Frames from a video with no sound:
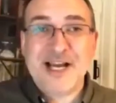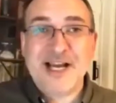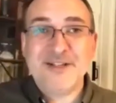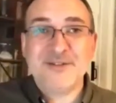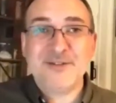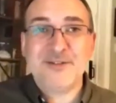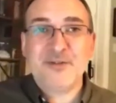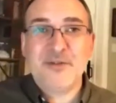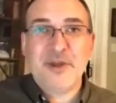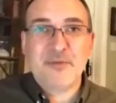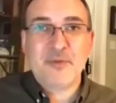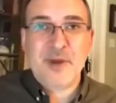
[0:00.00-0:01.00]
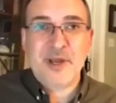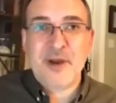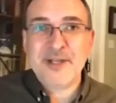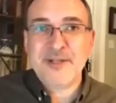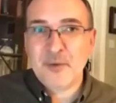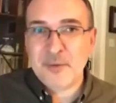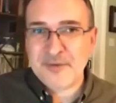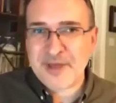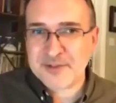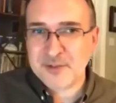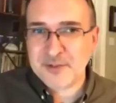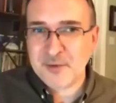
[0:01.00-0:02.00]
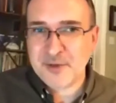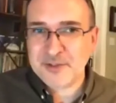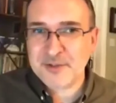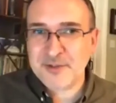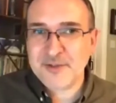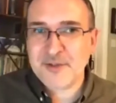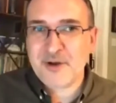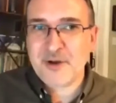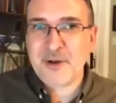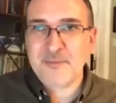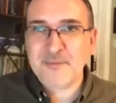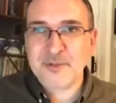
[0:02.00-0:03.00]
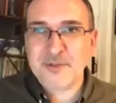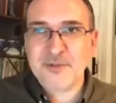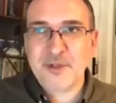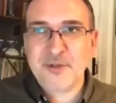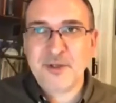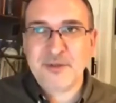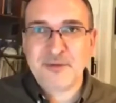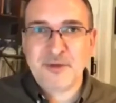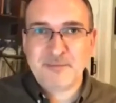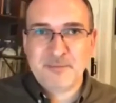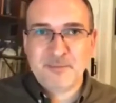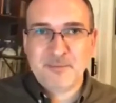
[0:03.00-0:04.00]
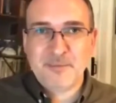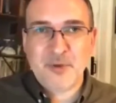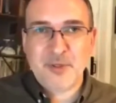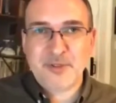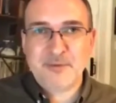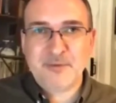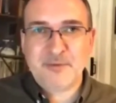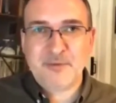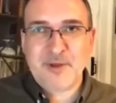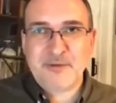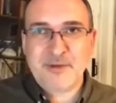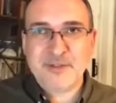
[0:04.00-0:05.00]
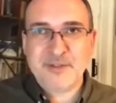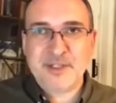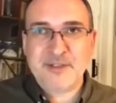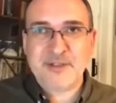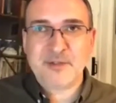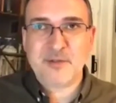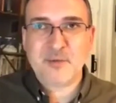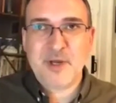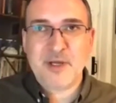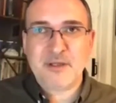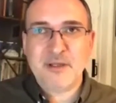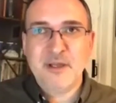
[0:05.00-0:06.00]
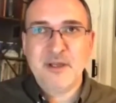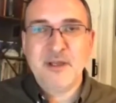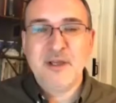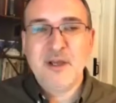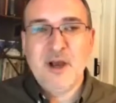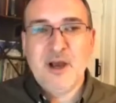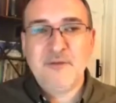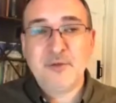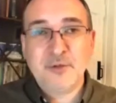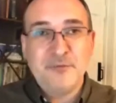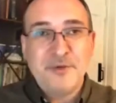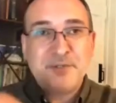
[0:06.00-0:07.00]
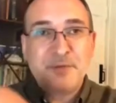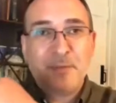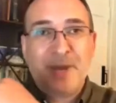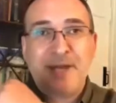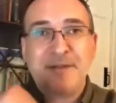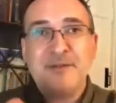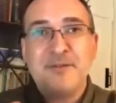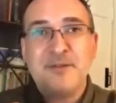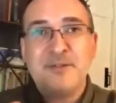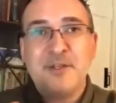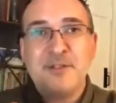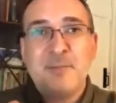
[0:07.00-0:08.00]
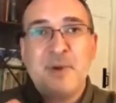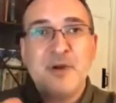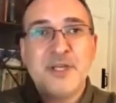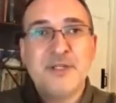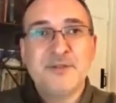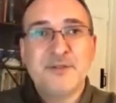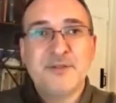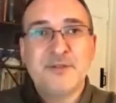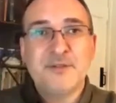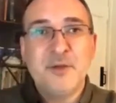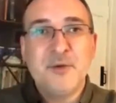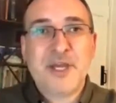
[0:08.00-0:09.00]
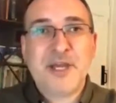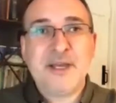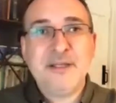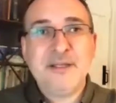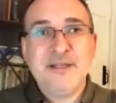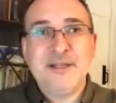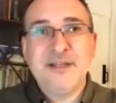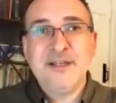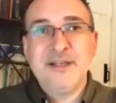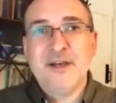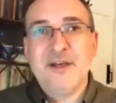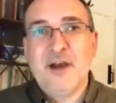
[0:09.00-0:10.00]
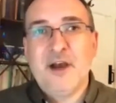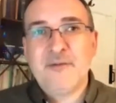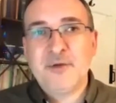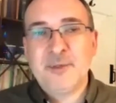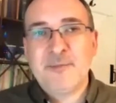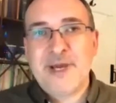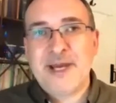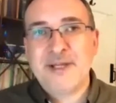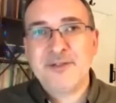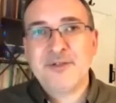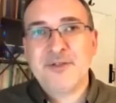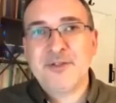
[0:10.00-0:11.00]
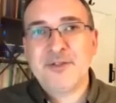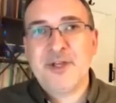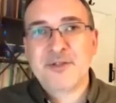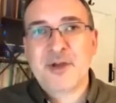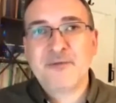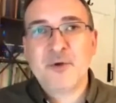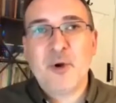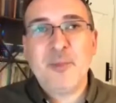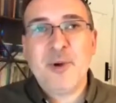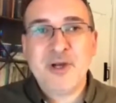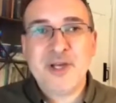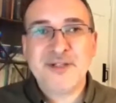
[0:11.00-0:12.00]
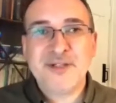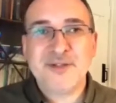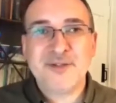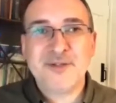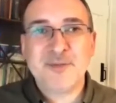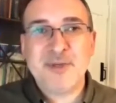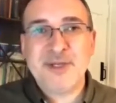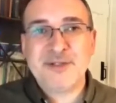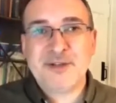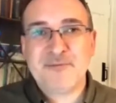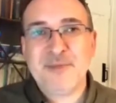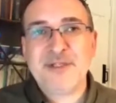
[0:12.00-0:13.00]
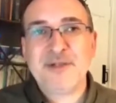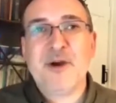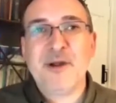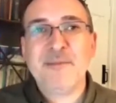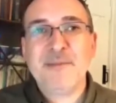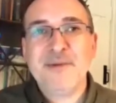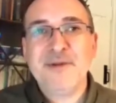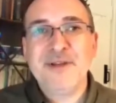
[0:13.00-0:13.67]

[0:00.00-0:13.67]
And the way I deal with that situation, just so that you can consider this as well, I've got a wristband that says Parkinson's UK. I've got a badge that says I've got Parkinson's, please give me time.